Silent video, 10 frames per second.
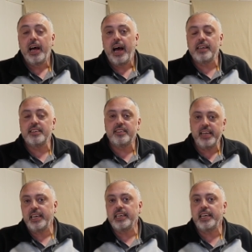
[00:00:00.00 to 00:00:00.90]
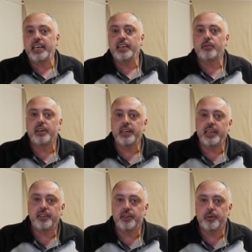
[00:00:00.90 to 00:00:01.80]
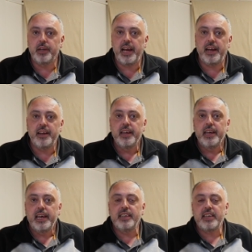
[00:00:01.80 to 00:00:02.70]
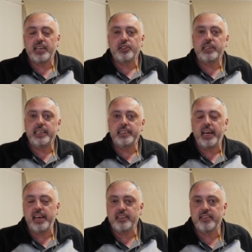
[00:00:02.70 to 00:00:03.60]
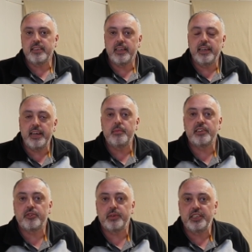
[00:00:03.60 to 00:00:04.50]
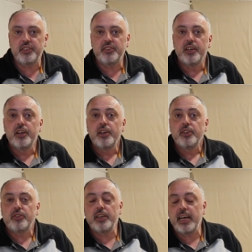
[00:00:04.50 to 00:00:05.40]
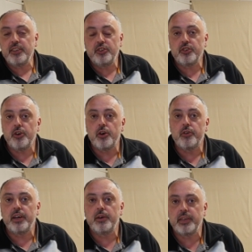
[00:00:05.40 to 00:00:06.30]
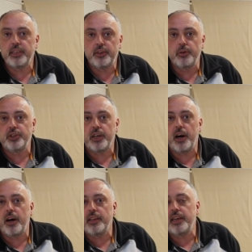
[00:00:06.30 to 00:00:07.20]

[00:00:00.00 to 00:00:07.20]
and the second thing you will need to do then is actually test the limit switches. So that's just going around and touching all the